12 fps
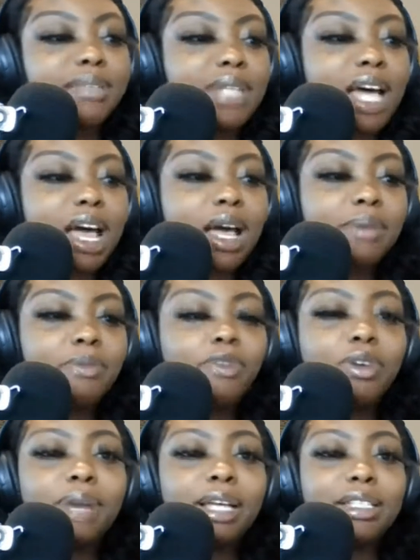time
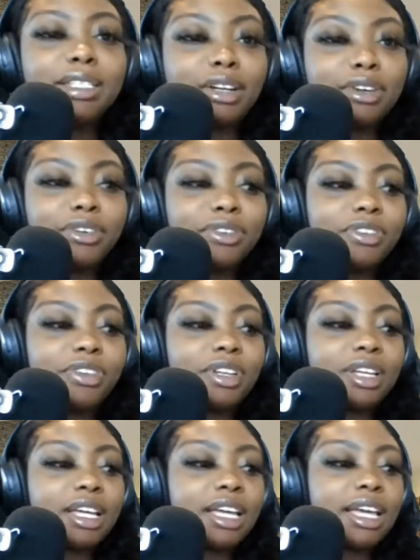for myself,
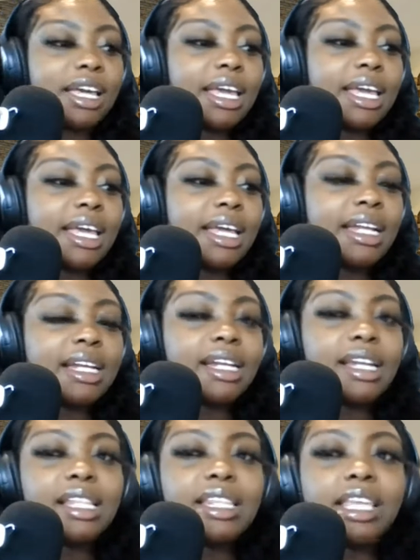and
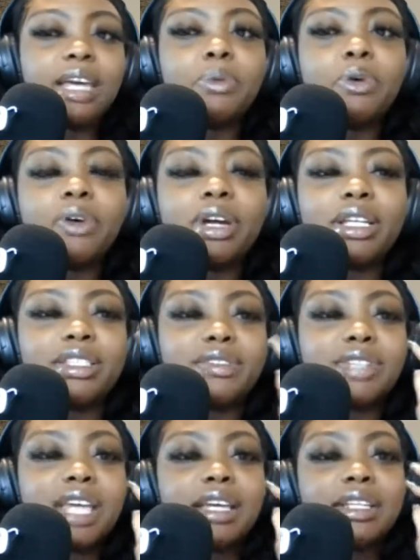the importance of
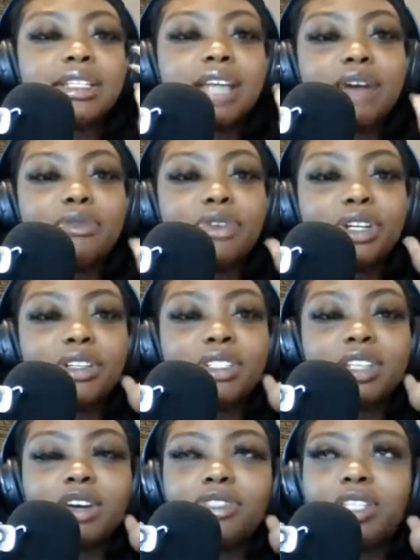taking time for
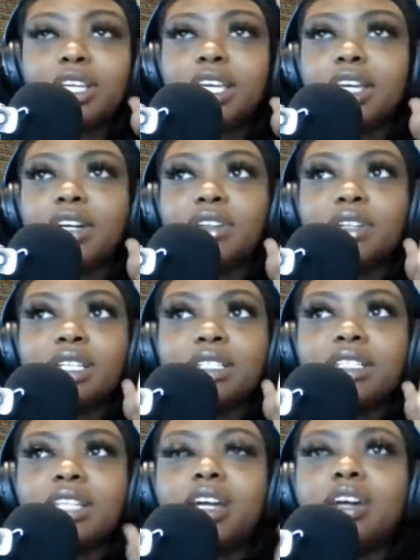yourself to heal
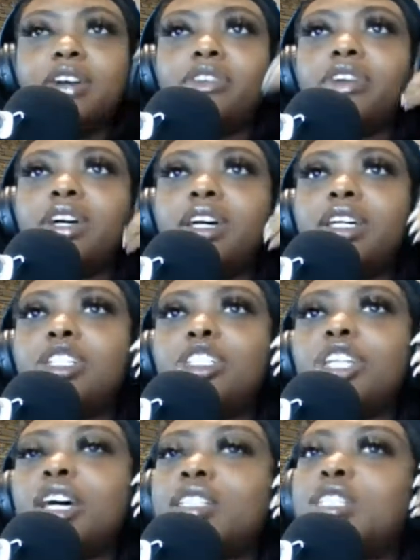instead of
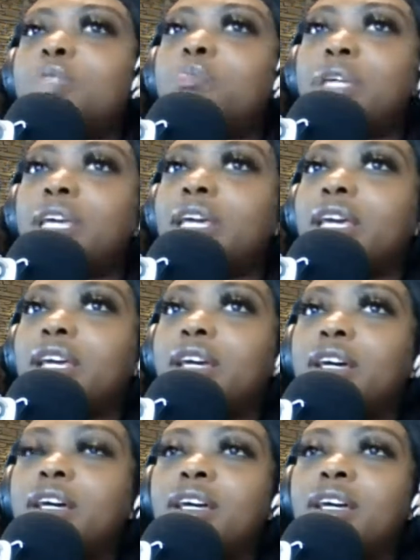just being